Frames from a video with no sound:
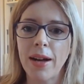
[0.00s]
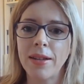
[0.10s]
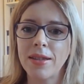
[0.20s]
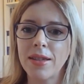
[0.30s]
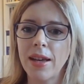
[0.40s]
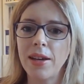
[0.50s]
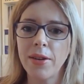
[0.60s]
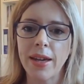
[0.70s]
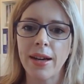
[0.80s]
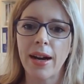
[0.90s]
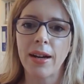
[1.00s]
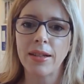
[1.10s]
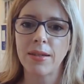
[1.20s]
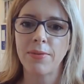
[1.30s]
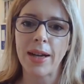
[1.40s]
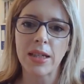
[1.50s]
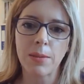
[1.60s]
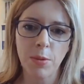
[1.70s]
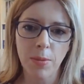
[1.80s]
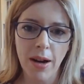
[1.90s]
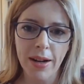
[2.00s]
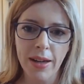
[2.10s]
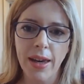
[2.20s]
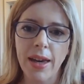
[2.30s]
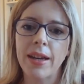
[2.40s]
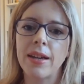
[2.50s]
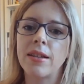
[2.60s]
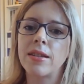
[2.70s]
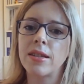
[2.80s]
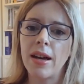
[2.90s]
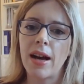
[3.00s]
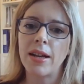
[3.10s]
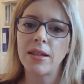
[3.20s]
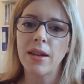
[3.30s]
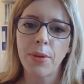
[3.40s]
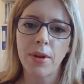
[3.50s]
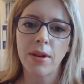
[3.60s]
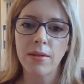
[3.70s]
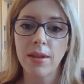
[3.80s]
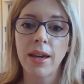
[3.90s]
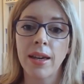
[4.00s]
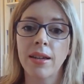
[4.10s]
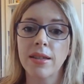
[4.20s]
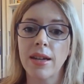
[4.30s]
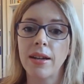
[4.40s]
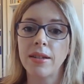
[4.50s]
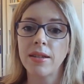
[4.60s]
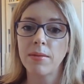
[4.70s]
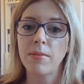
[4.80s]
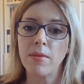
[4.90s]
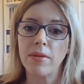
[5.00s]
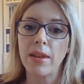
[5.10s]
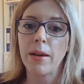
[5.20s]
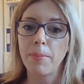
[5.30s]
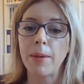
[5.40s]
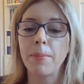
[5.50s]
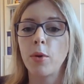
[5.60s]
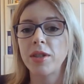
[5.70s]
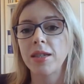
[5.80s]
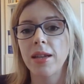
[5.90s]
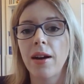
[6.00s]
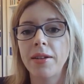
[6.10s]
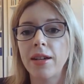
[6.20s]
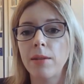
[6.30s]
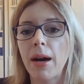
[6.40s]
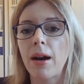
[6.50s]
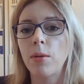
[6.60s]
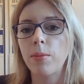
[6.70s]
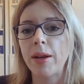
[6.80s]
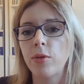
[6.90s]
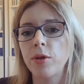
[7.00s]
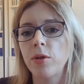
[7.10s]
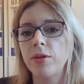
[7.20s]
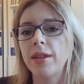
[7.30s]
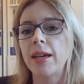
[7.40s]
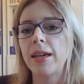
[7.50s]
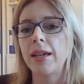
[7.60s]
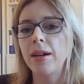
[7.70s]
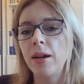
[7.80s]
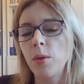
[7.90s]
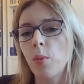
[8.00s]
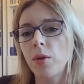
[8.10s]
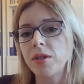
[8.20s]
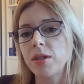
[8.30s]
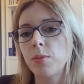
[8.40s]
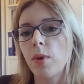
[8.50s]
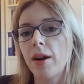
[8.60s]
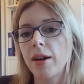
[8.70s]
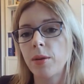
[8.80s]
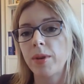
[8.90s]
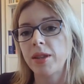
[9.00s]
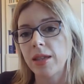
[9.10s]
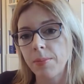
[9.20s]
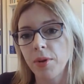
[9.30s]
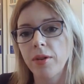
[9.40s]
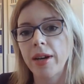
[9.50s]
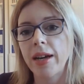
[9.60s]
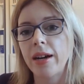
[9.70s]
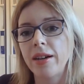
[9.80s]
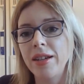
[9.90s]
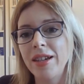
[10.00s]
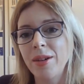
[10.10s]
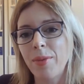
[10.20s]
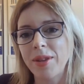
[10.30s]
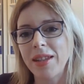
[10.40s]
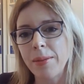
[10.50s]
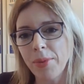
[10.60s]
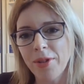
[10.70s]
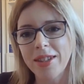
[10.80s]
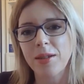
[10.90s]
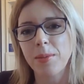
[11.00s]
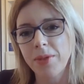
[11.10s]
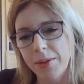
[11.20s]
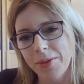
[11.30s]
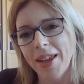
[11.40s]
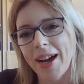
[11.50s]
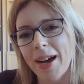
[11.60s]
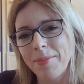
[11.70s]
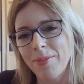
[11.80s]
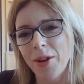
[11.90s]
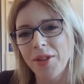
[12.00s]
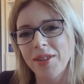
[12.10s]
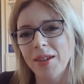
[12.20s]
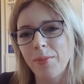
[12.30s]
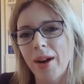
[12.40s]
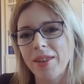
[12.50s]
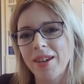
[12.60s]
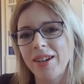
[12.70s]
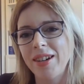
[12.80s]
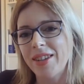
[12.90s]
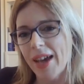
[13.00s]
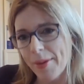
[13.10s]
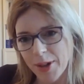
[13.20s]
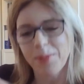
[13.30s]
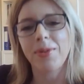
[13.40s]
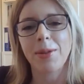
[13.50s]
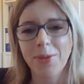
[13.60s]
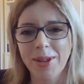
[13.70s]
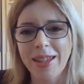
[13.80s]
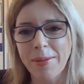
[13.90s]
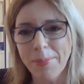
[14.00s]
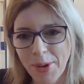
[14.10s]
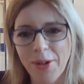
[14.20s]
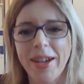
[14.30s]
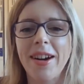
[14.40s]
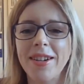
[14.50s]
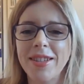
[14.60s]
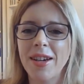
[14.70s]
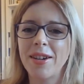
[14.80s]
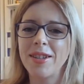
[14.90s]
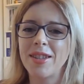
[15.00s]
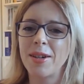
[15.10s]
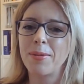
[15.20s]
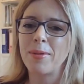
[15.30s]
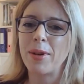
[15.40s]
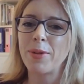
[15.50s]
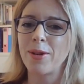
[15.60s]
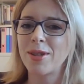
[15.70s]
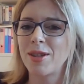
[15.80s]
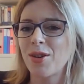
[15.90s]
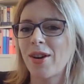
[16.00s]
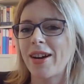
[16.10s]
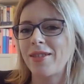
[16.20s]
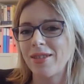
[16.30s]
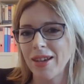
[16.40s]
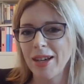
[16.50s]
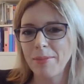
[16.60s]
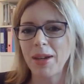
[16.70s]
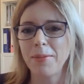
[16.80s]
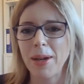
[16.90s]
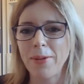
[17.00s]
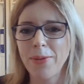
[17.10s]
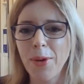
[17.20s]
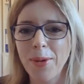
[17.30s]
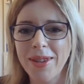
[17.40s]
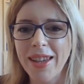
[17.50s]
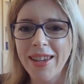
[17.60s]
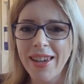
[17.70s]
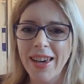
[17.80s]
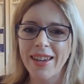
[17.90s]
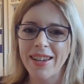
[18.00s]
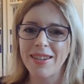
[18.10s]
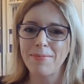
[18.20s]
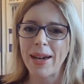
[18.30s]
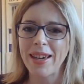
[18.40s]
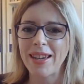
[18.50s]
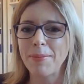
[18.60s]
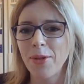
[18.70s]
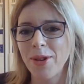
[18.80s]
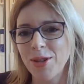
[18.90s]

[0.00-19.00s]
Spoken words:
and they're looking at flexible working and other things, and they're being more discerning about whether or not they want to work with the employer, whether the employer's a good fit for them, rather than whether they're a good fit for the employer. So we've got to try and be a bit forward thinking in making it more